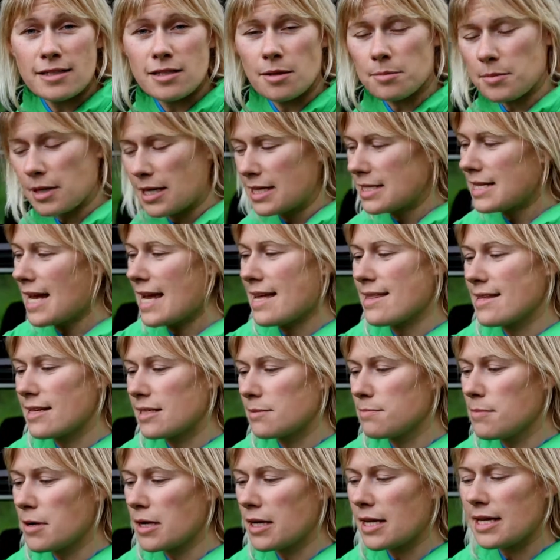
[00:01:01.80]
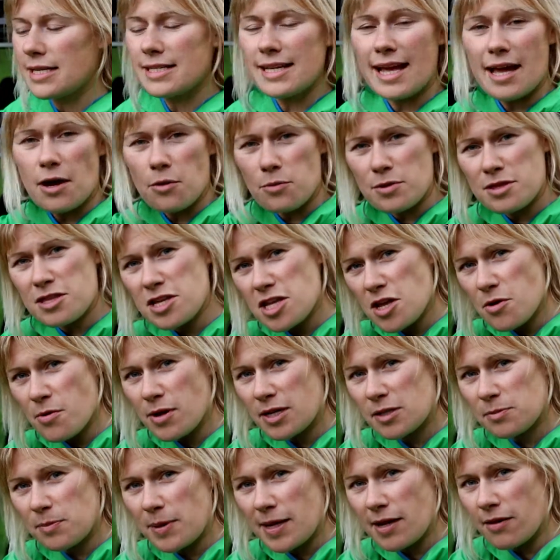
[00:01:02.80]
so I'm going to take this monkey tail with the
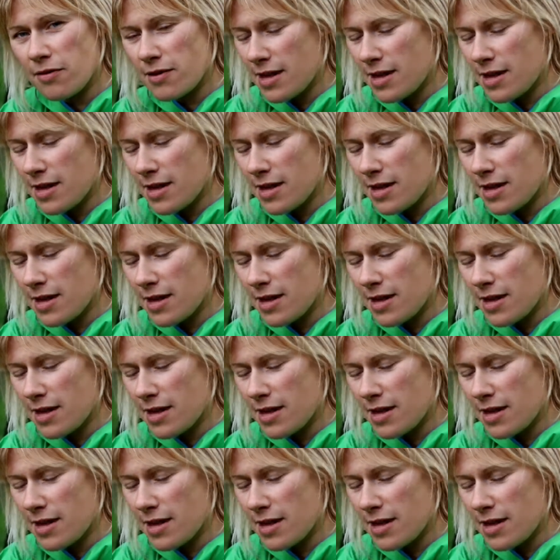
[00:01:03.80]
USB on